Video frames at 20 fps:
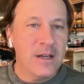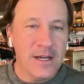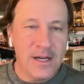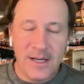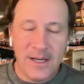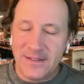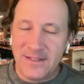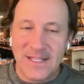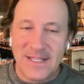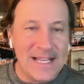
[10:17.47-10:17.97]

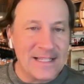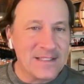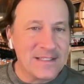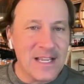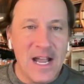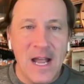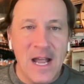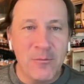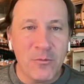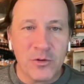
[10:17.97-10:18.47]
It's that
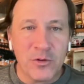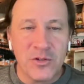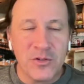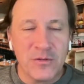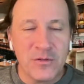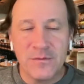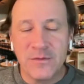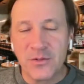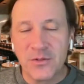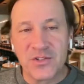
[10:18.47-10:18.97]
time
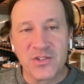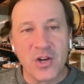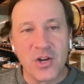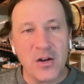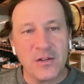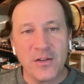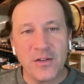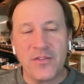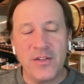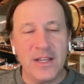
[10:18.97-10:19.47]
where you're
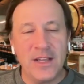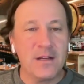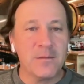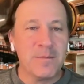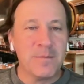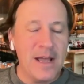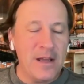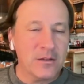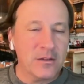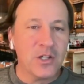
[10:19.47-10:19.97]
starting to think
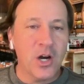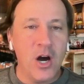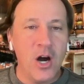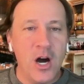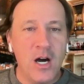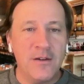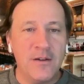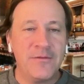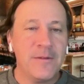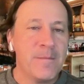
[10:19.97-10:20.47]
about
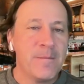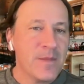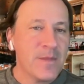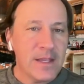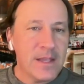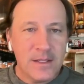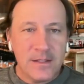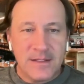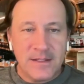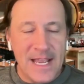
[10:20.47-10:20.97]
golf.
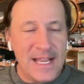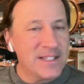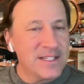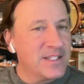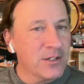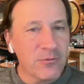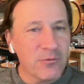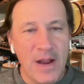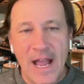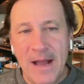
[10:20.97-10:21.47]

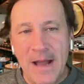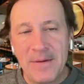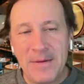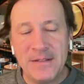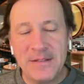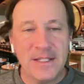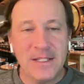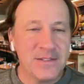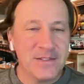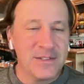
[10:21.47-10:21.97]
Dancing
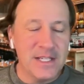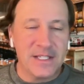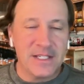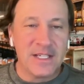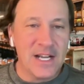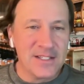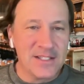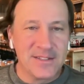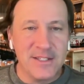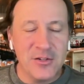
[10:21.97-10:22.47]
Rabbit is the
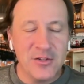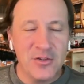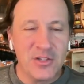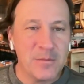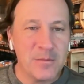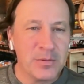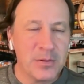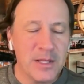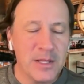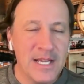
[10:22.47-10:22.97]
Augusta you
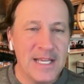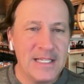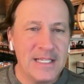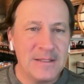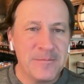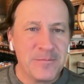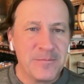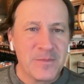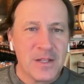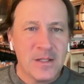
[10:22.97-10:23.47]
can
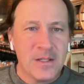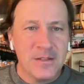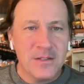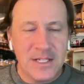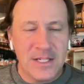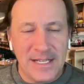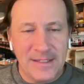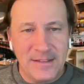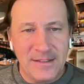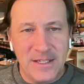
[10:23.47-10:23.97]
play.
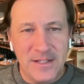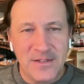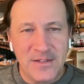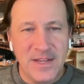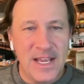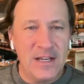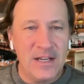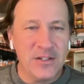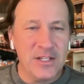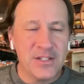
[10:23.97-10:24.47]
You got the
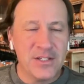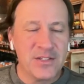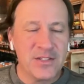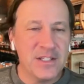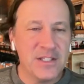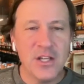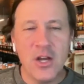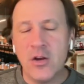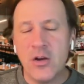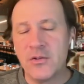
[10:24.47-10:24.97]
Azaleas
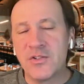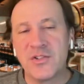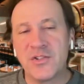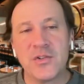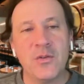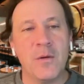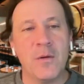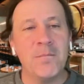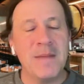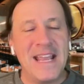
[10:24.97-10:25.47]
and the Oaks,
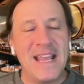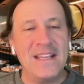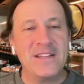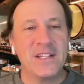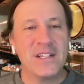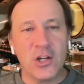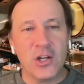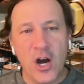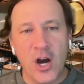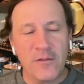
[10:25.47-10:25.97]
2
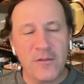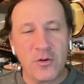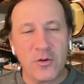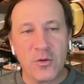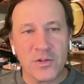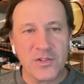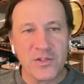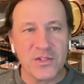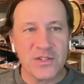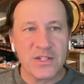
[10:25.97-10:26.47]
amazing golf
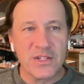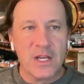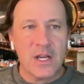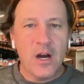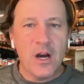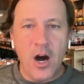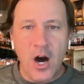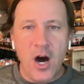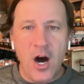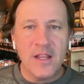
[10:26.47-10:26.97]
courses.
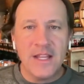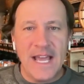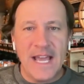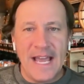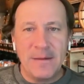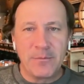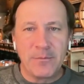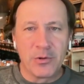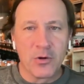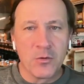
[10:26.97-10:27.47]
All
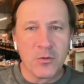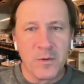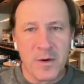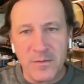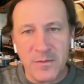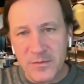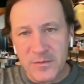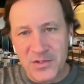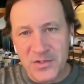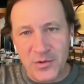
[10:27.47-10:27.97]
that, Pearl
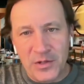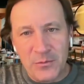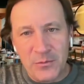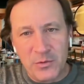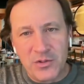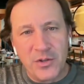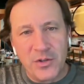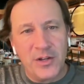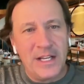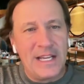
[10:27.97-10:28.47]
River Resort.
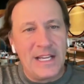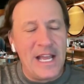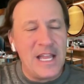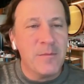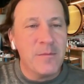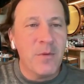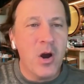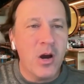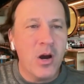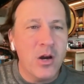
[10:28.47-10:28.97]
We'll do it again
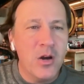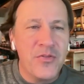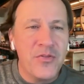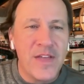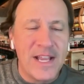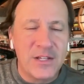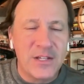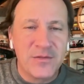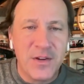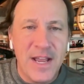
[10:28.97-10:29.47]
tomorrow.
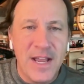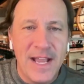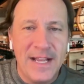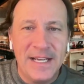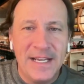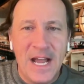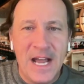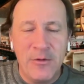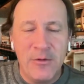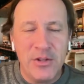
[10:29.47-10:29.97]
Thanks for
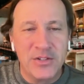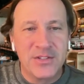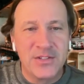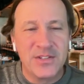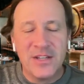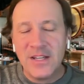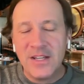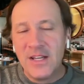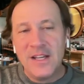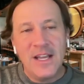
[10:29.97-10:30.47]
hanging out with
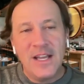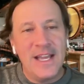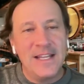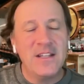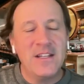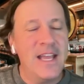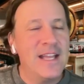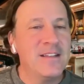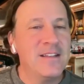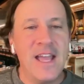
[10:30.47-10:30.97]
us.
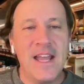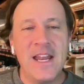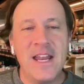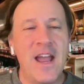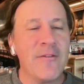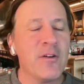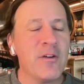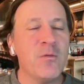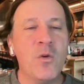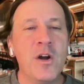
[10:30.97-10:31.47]
And
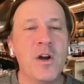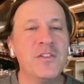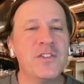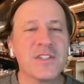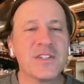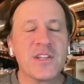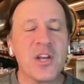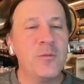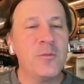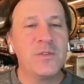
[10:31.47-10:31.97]
everyone
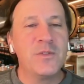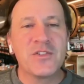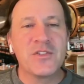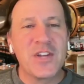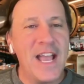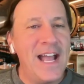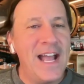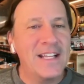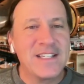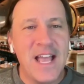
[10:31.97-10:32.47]
just hope that
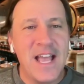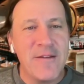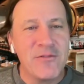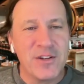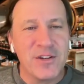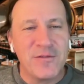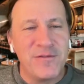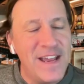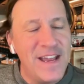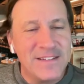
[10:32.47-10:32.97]
Chad's
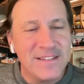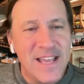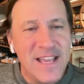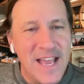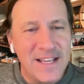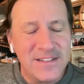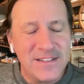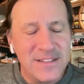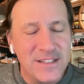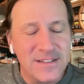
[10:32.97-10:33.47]
having a
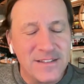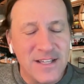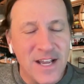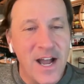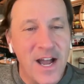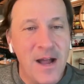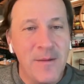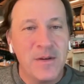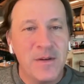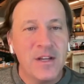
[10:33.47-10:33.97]
fantastic
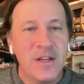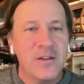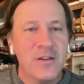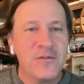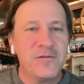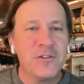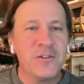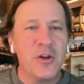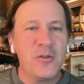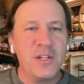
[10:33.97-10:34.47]
time
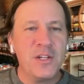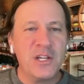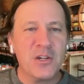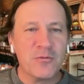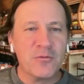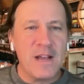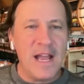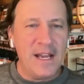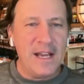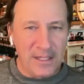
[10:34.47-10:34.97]
floating
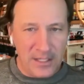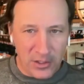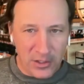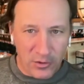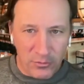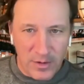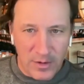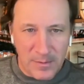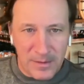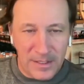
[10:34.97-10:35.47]
around in the
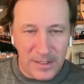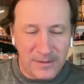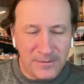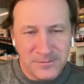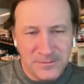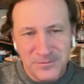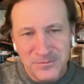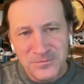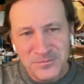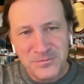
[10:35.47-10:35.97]
Caribbean.
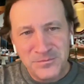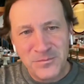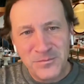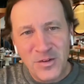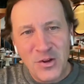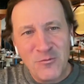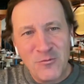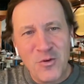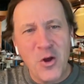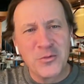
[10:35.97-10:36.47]

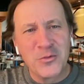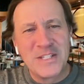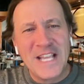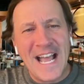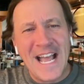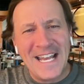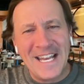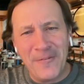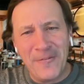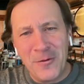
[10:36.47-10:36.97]
Roll
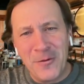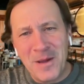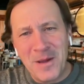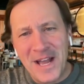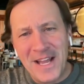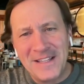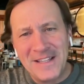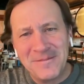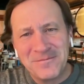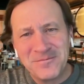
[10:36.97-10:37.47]
Tide,
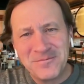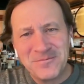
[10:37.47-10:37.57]
everybody.